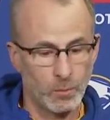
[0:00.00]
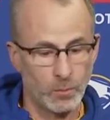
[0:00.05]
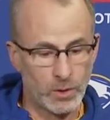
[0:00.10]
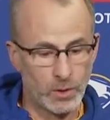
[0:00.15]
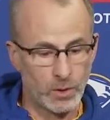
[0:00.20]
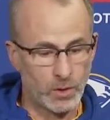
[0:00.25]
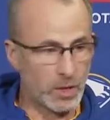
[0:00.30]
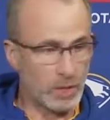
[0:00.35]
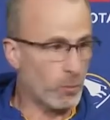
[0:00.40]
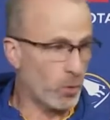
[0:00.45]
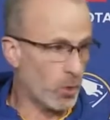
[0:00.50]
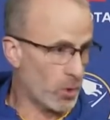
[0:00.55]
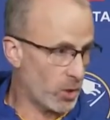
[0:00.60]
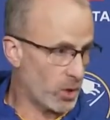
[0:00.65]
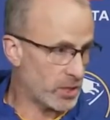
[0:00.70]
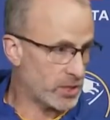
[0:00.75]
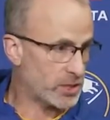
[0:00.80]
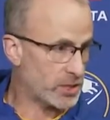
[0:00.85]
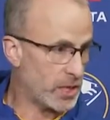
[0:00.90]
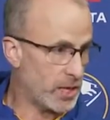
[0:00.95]
He'll get more
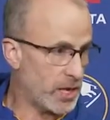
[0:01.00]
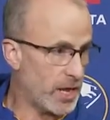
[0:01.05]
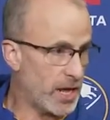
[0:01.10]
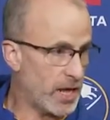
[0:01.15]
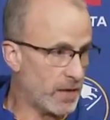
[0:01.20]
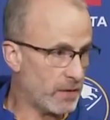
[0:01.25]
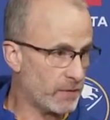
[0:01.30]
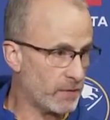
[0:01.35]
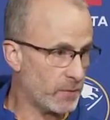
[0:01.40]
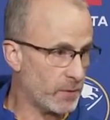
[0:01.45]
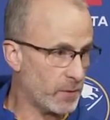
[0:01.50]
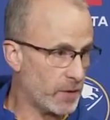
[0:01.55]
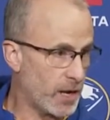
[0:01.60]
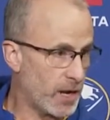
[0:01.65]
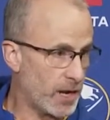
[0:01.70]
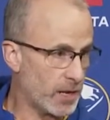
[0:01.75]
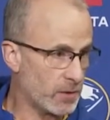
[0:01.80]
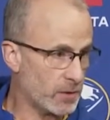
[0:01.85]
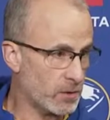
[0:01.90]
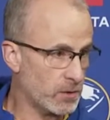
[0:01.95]
looks today from the
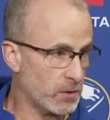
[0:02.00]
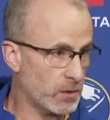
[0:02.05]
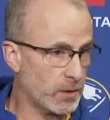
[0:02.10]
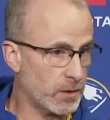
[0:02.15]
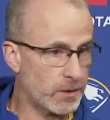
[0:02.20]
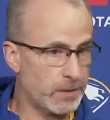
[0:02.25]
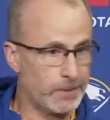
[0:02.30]
doctor,